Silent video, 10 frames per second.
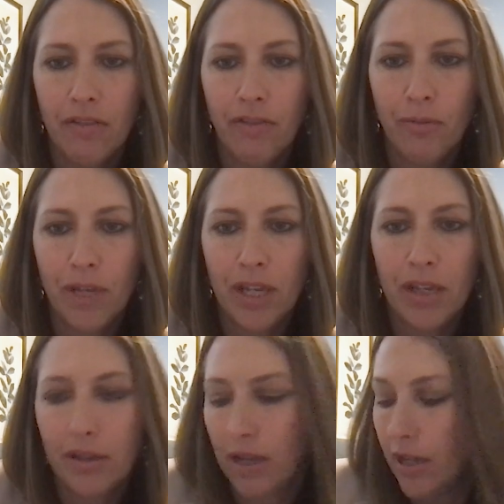from
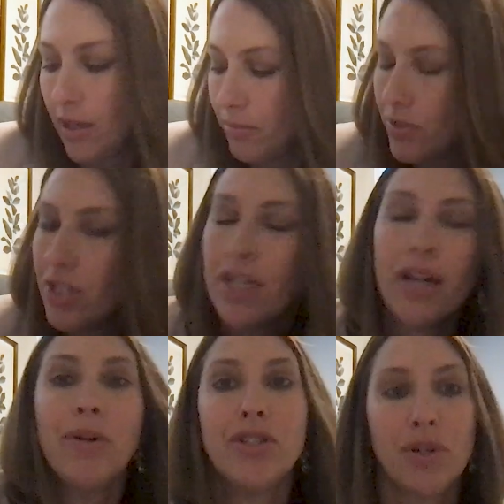me. She's
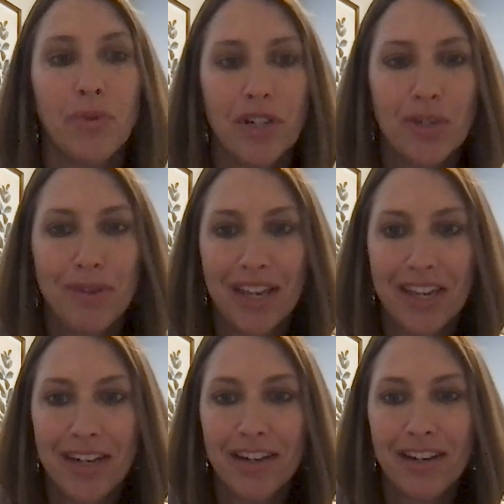not quite sure where to
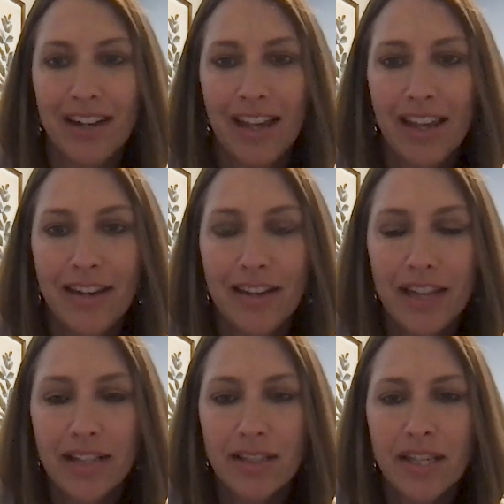begin. And
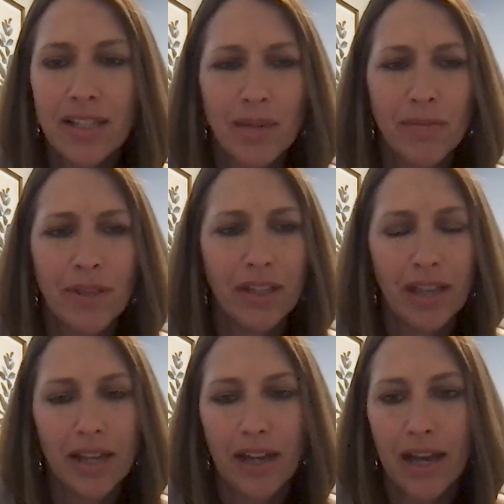that's something
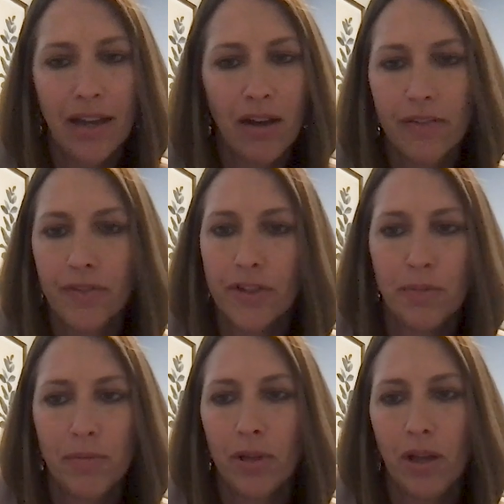that I offer to
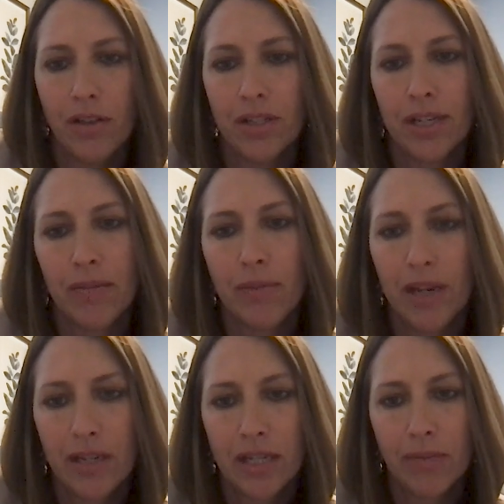people all the time.
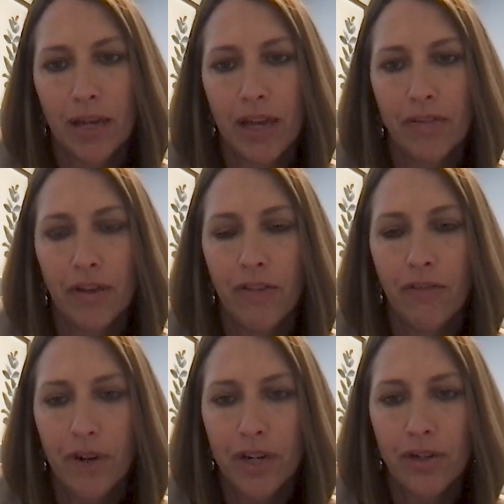Anytime I have a
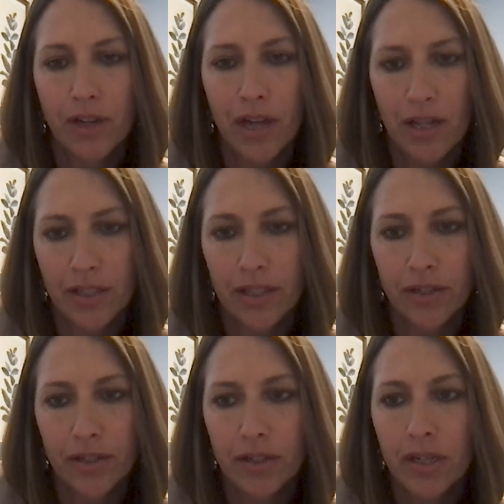friend or a colleague
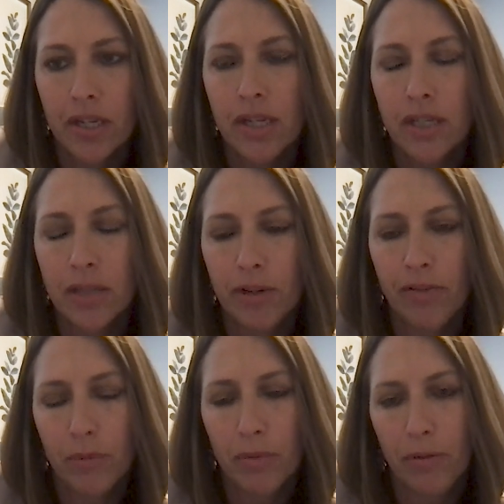or somebody
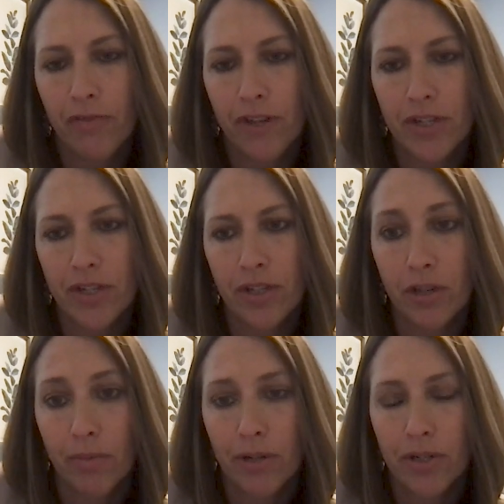from a professional
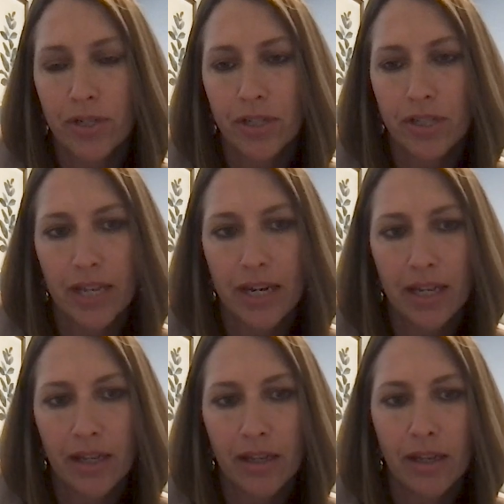or personal
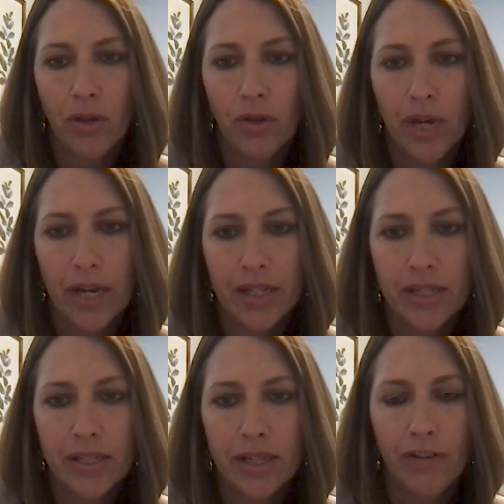setting who
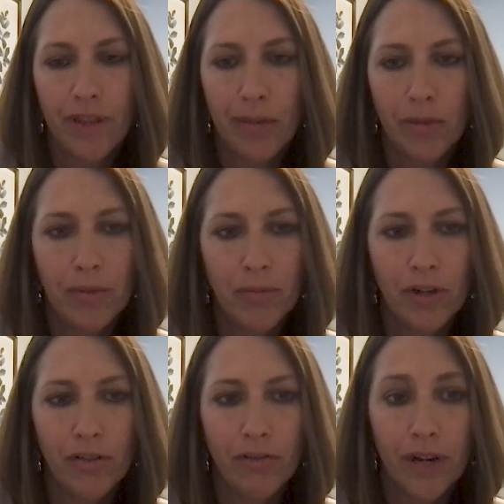has a family
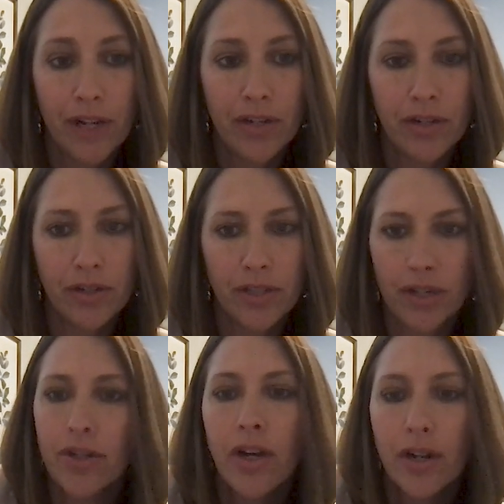member or friend or son
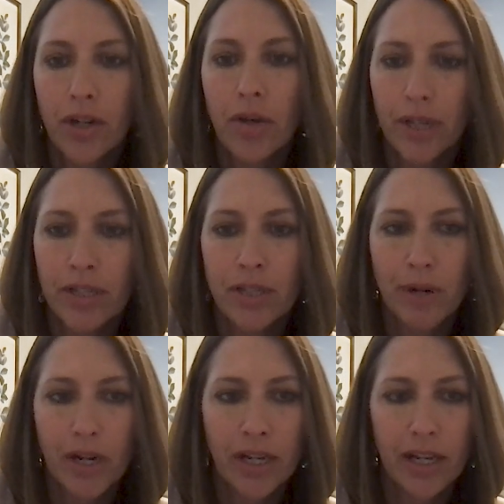or daughter going into
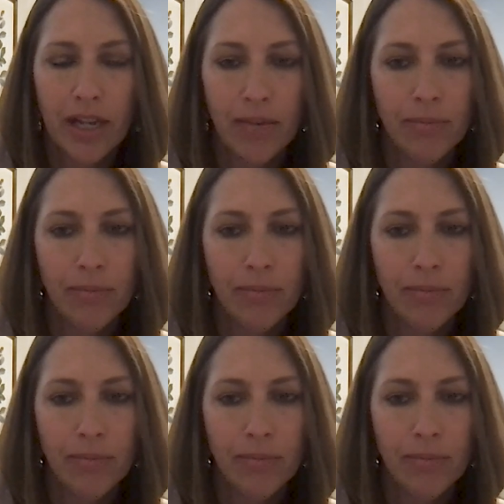marketing,